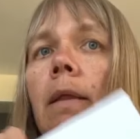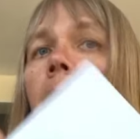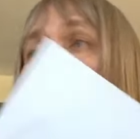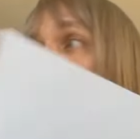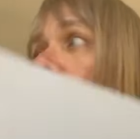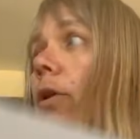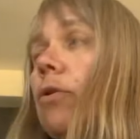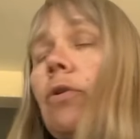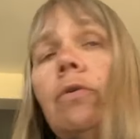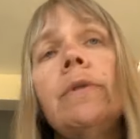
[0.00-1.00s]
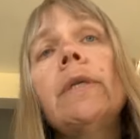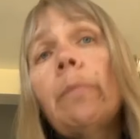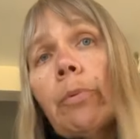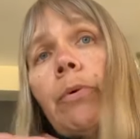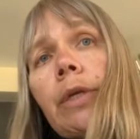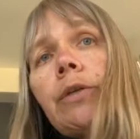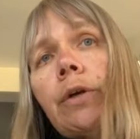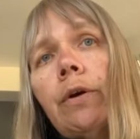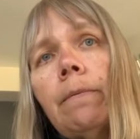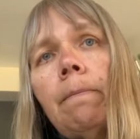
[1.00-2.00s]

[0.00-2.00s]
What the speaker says: that you use in a printer.